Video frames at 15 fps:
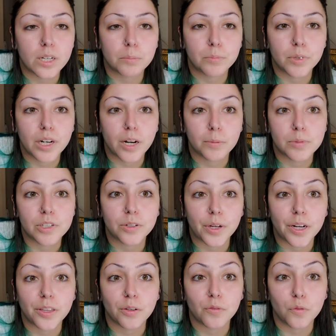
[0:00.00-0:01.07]
but I'm still
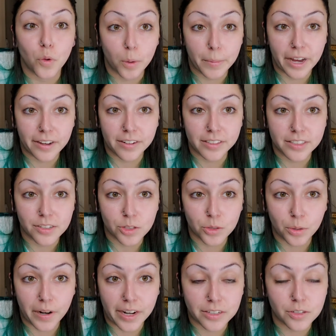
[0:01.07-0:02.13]
getting the format on this
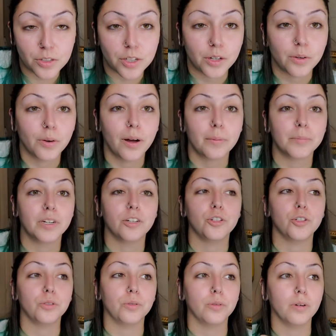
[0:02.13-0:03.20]
correct, so I'm going to
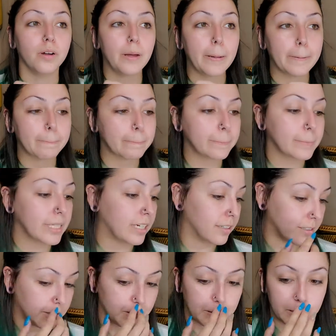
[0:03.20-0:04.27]
do a
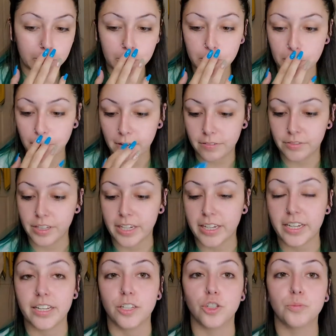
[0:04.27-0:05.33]
little intro of like
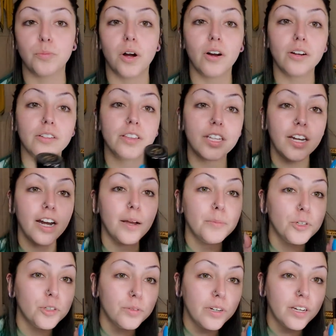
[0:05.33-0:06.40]
each part that I'm
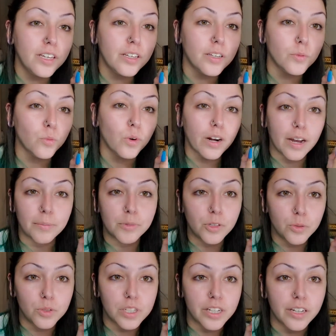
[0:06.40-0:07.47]
doing, what I'm
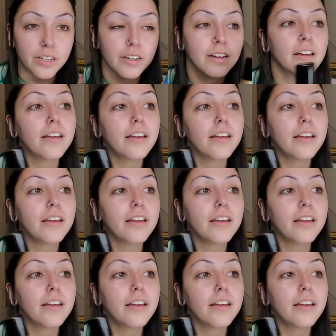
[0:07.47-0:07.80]
using,